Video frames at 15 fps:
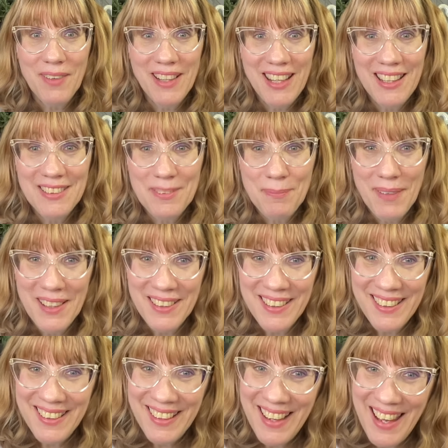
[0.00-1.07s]
it's
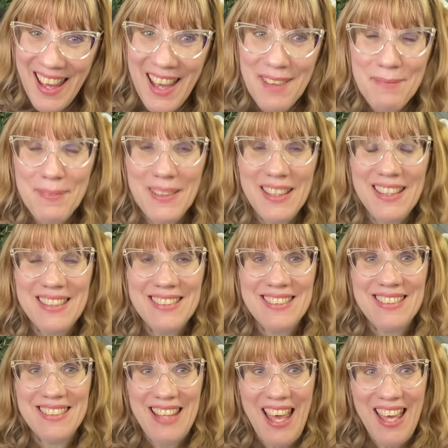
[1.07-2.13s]
Bonnie. Happy
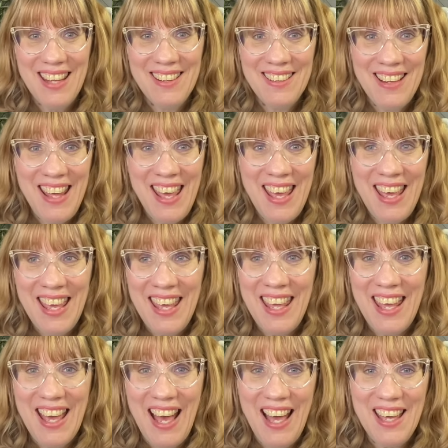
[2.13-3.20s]
Saturday!
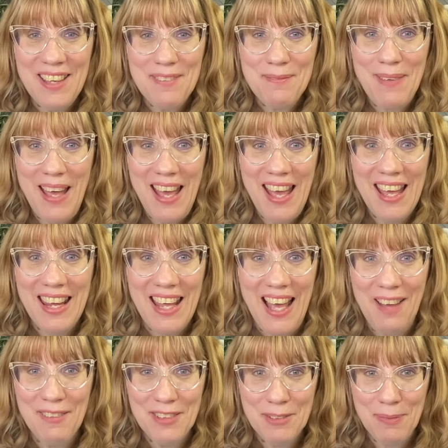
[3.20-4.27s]
I am back.
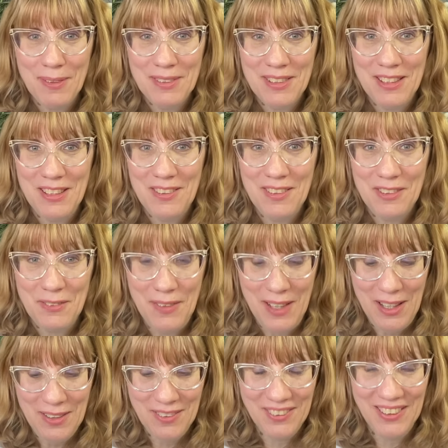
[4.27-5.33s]
I was supposed to do this
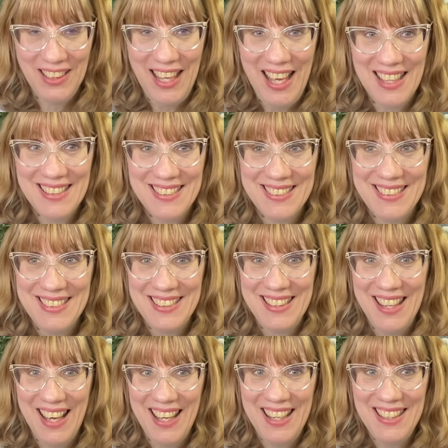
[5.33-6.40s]
video last
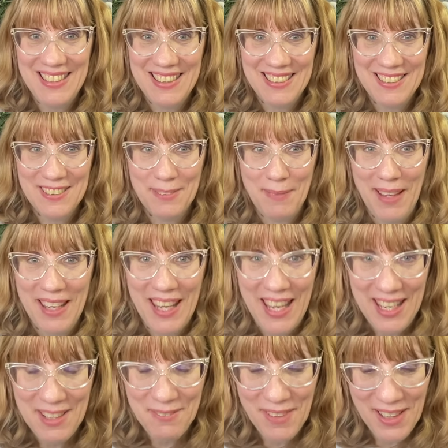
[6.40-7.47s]
night. This is my
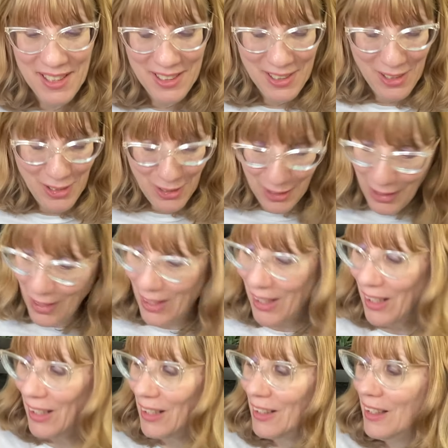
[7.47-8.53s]
Avon
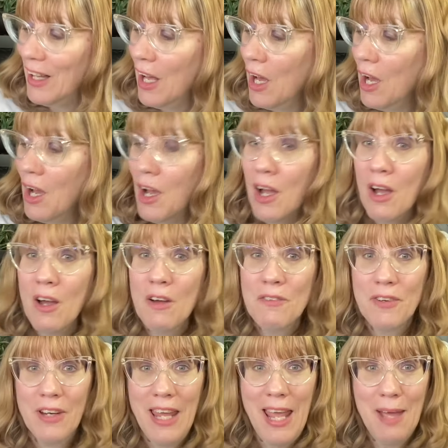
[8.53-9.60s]
haul
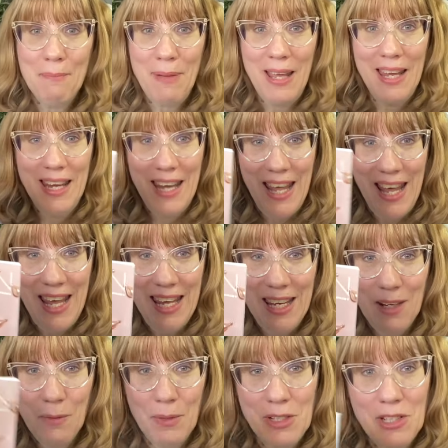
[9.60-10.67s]
for campaign
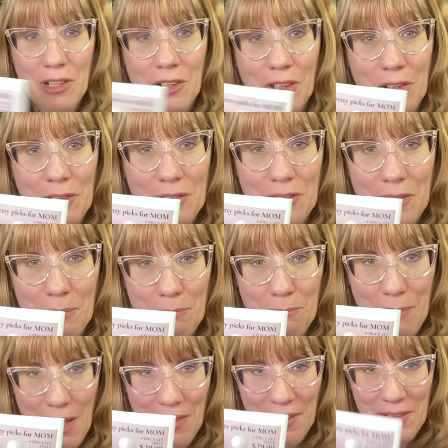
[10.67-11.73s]
eight, which includes the
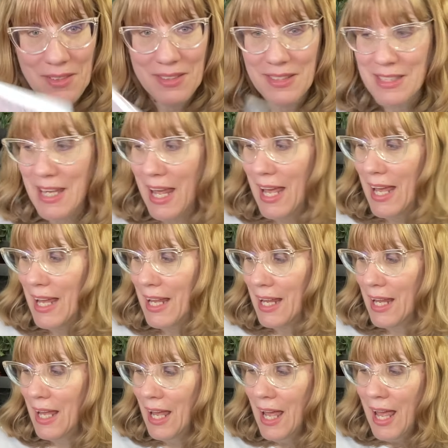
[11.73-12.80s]
Mother's
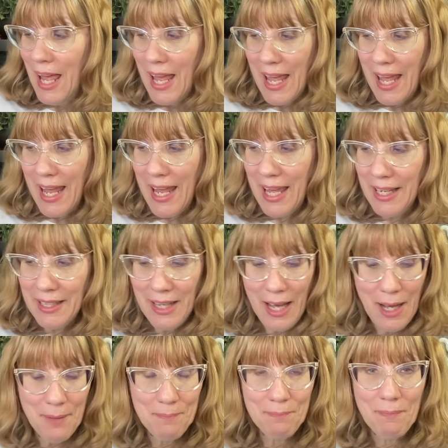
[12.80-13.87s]
Day. And
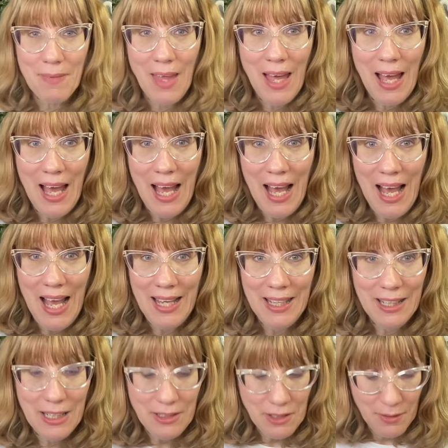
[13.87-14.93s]
um, I didn't get